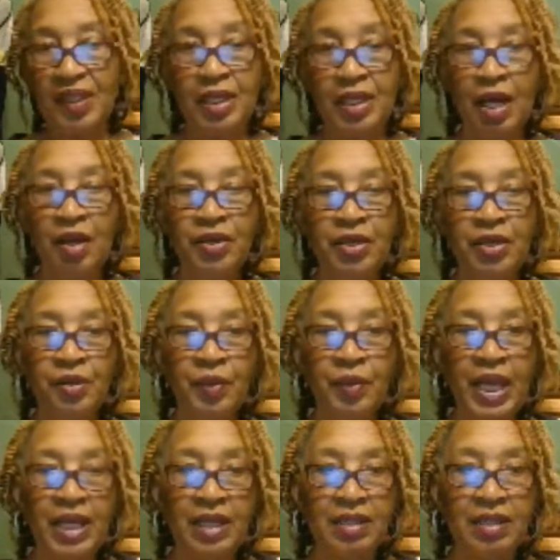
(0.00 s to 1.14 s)
y'all know we
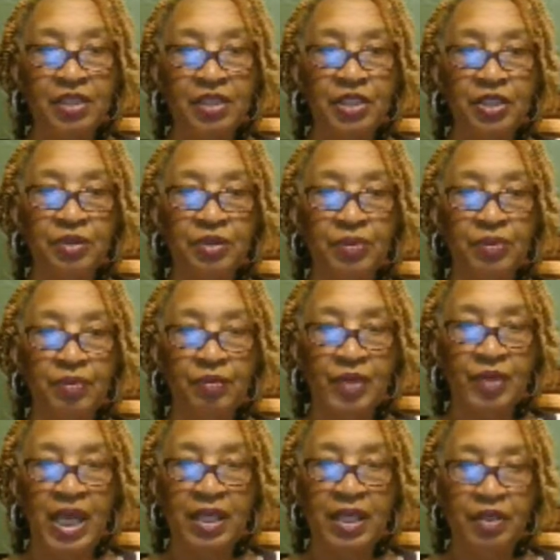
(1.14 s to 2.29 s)
had
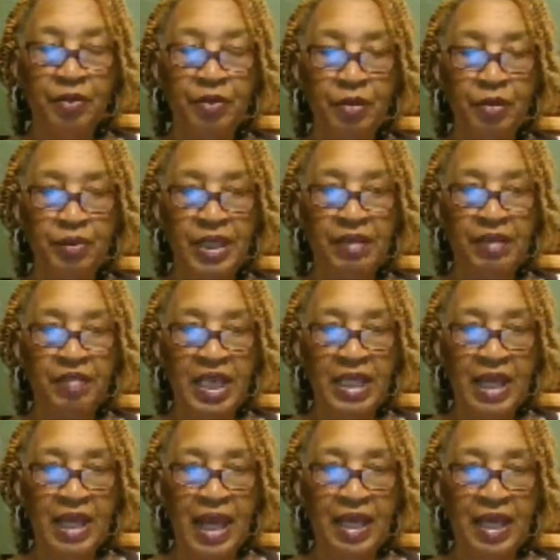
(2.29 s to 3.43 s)
to throw Dick Van
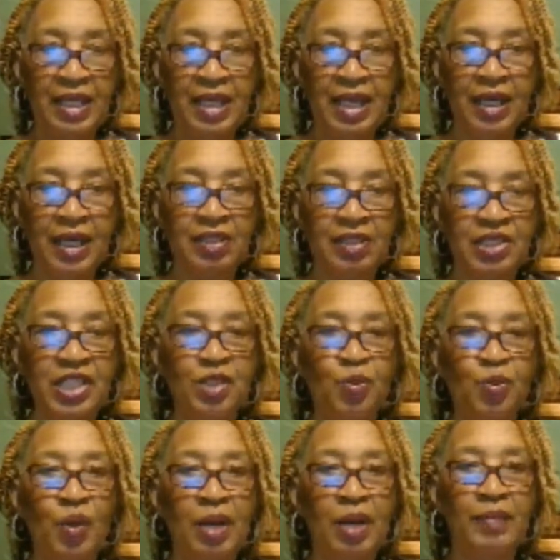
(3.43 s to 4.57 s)
Dyke in there because he's
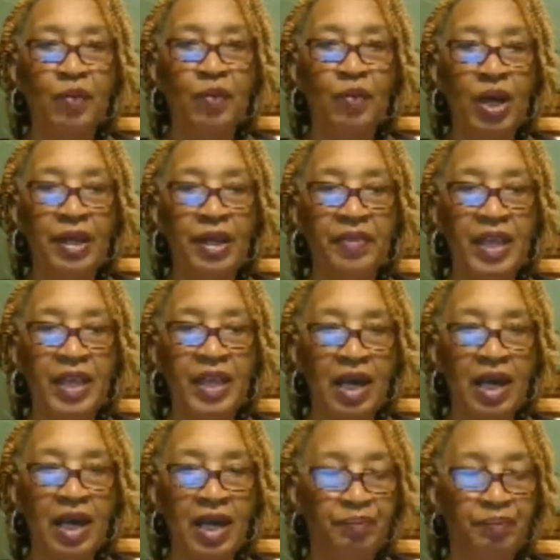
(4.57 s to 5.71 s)
one of
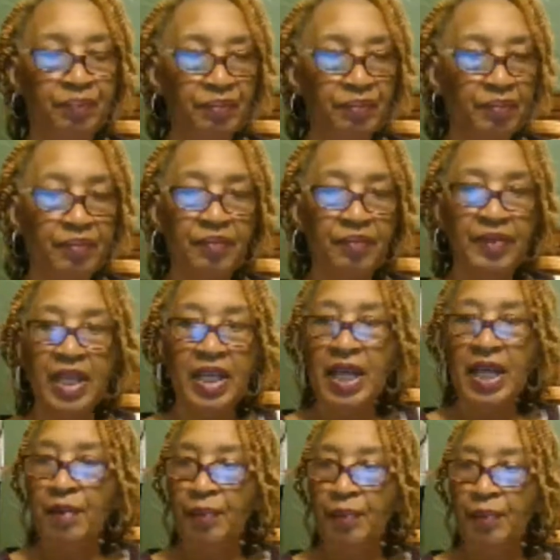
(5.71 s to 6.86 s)
the
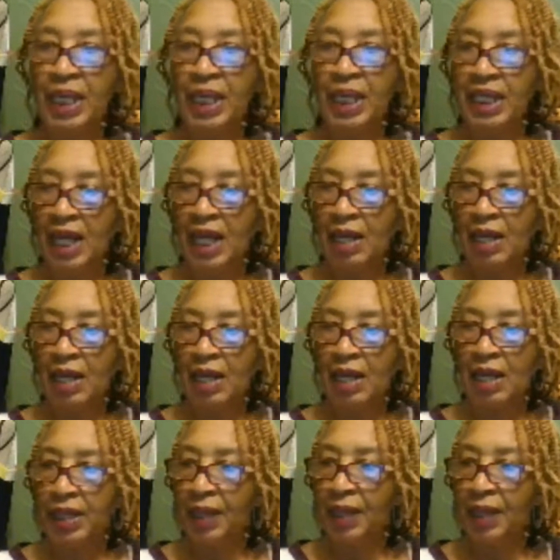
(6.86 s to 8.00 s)
main comedy
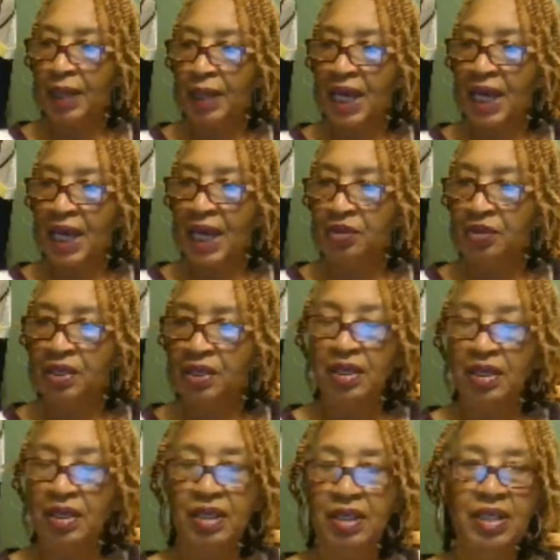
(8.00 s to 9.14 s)
masters,
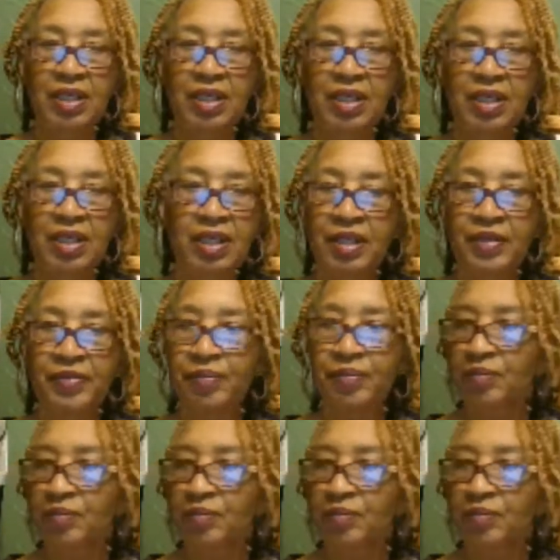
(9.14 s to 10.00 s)
you know.